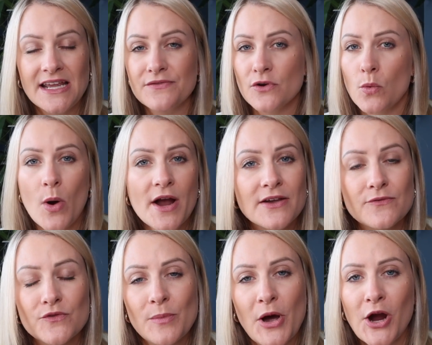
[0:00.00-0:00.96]
If you're working
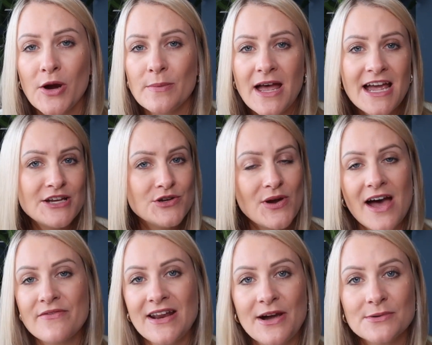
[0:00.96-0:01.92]
from home, you
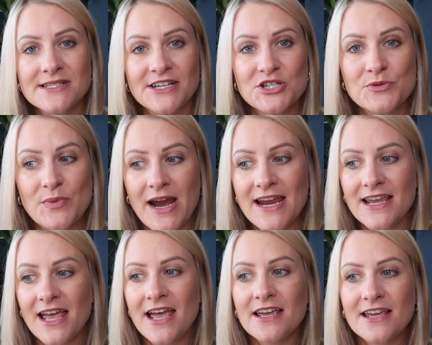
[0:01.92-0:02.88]
have an hour's lunch break,